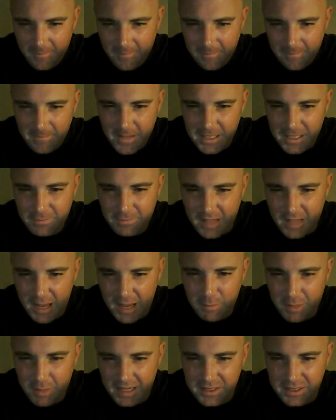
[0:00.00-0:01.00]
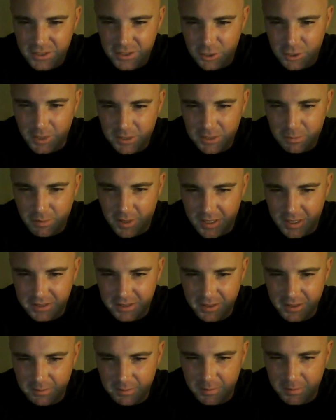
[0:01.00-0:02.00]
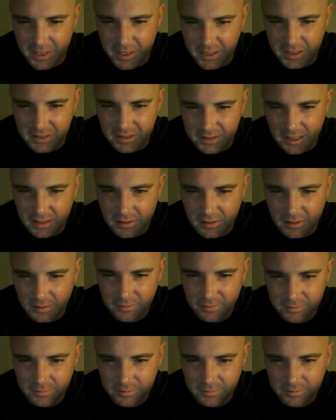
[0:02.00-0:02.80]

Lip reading: It's flat, but has too much pride to admit it. Exactly.